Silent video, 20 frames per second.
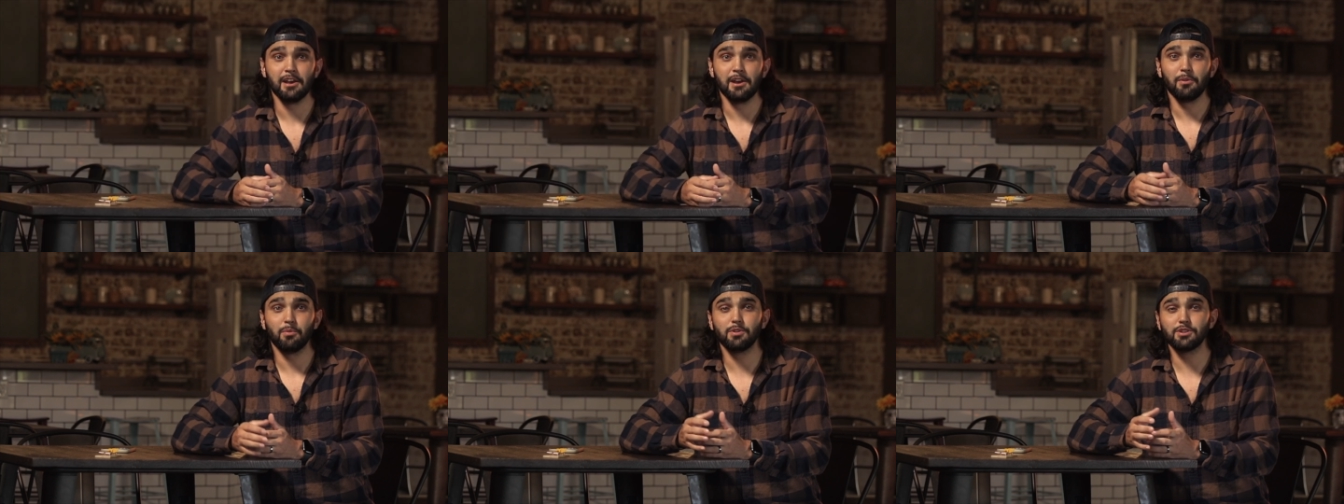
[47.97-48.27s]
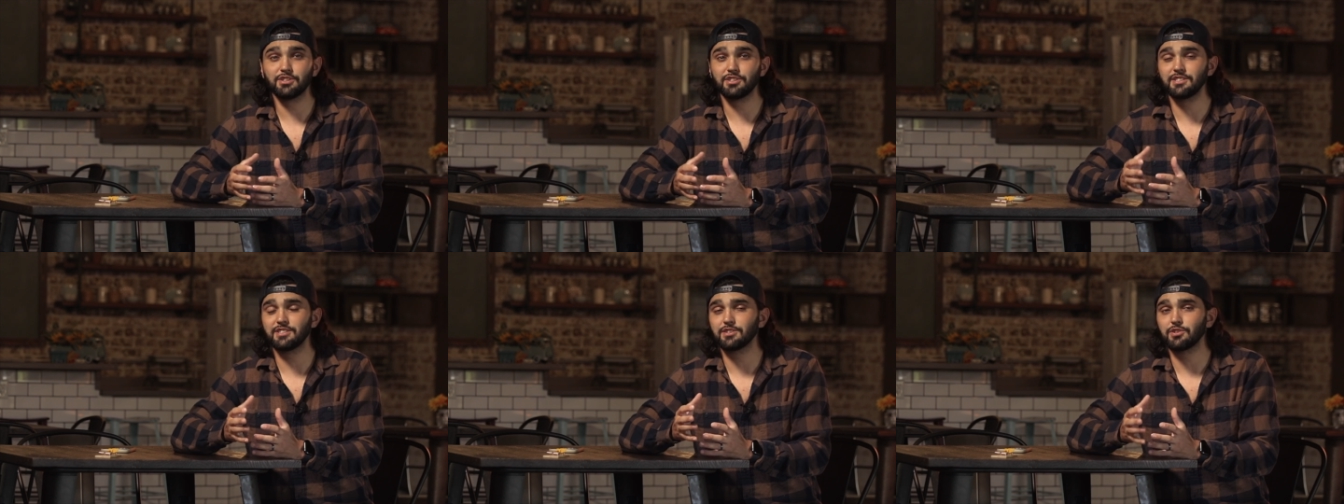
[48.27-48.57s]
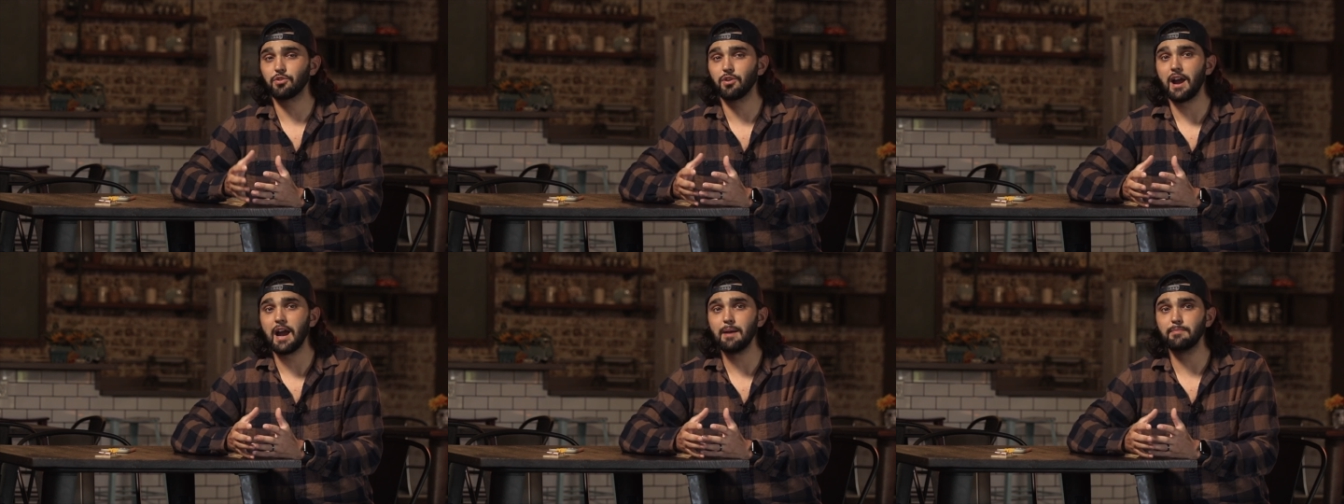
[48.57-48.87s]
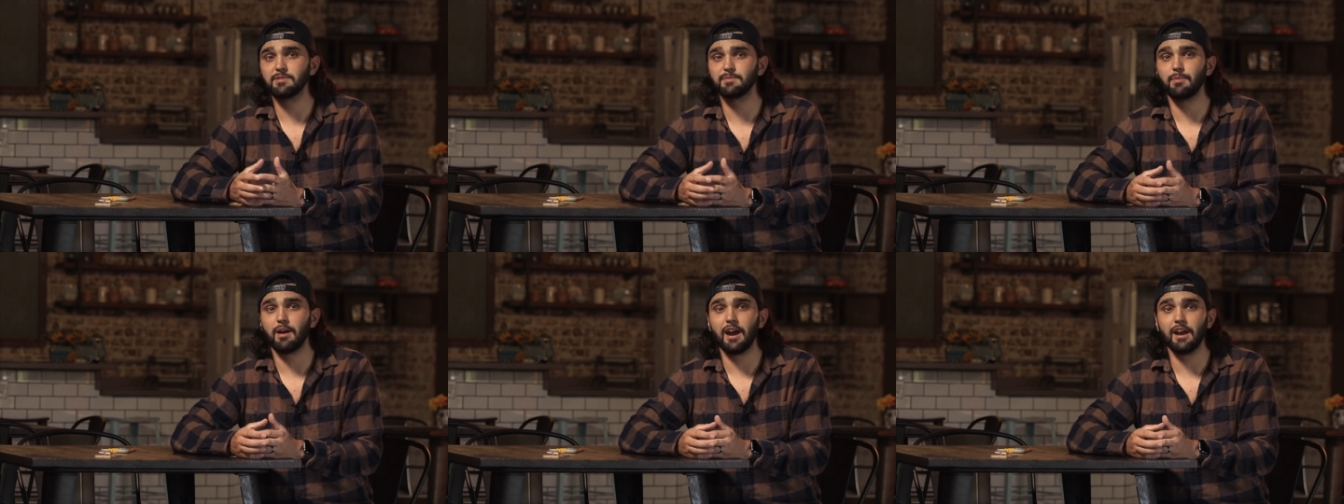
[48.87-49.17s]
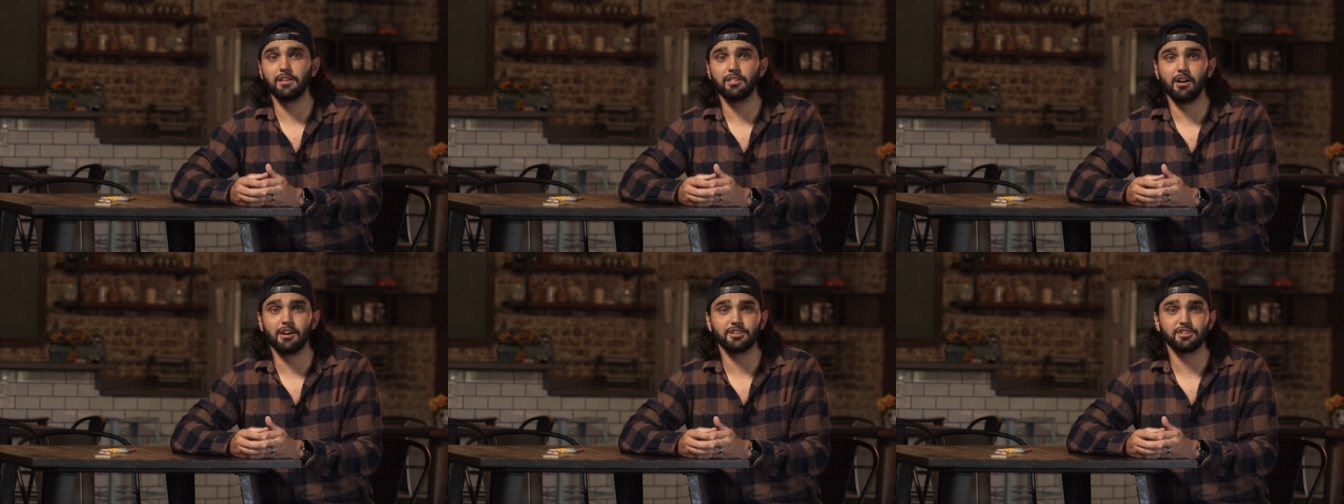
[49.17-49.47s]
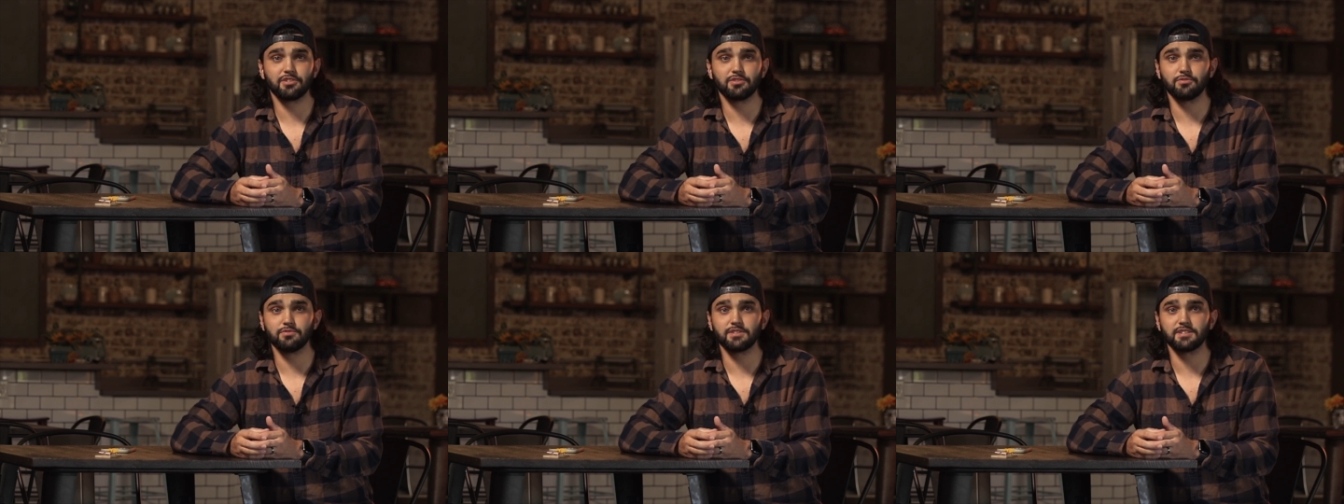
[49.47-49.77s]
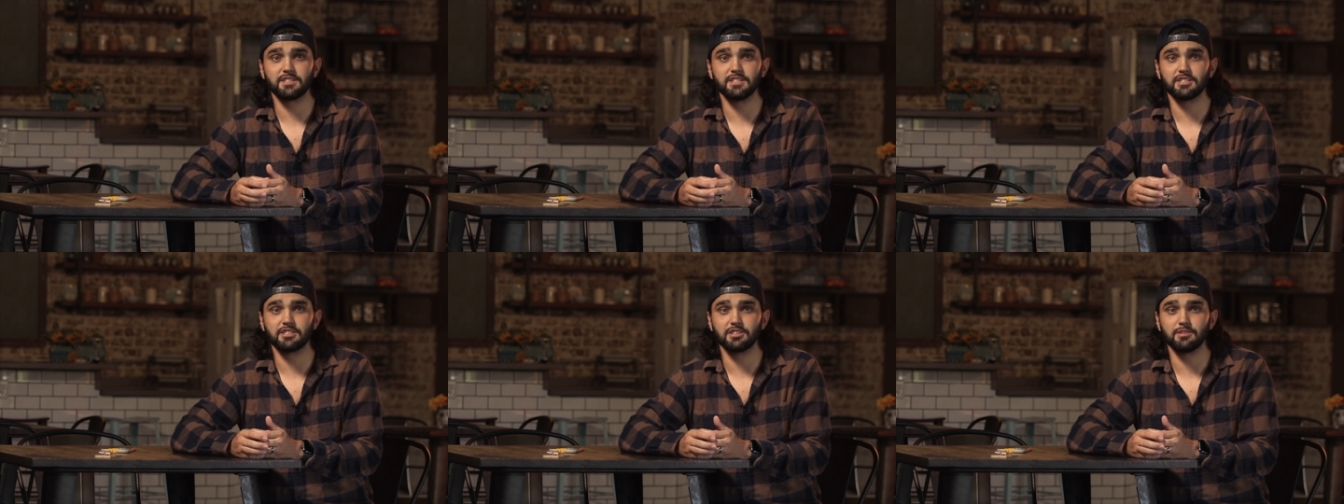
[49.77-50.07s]
which describes biological
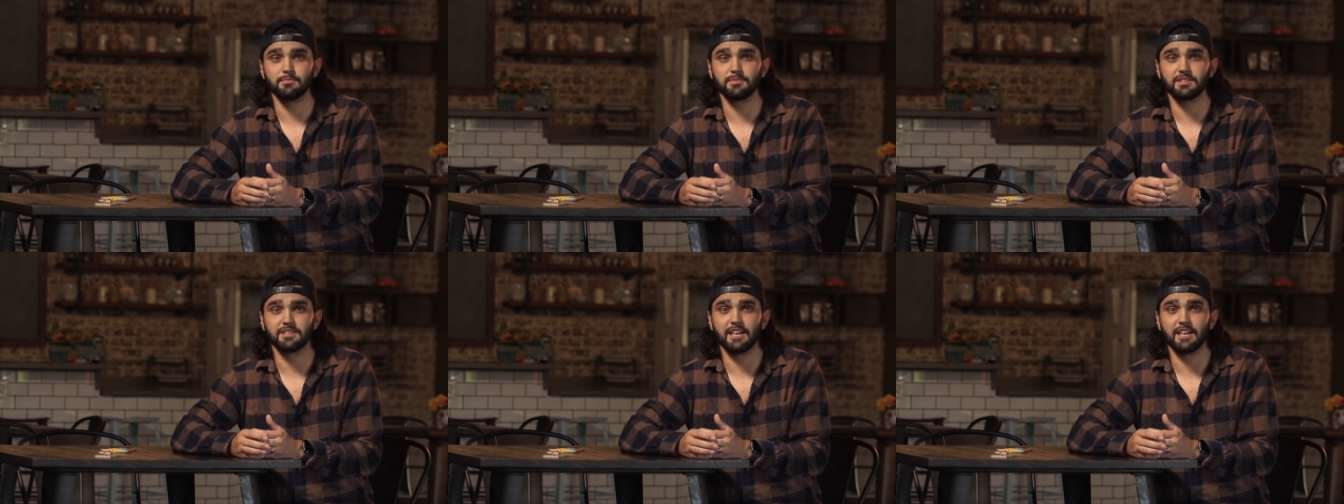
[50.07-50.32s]
systems